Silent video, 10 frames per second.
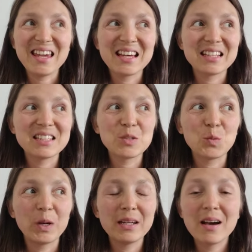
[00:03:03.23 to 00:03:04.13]
And
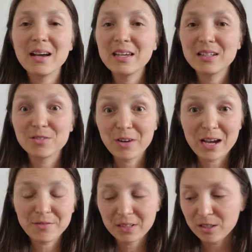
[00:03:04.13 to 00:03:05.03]
when I
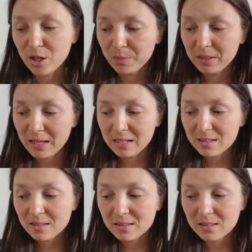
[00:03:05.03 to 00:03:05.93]
arrived at her
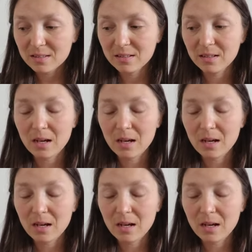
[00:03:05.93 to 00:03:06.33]
place,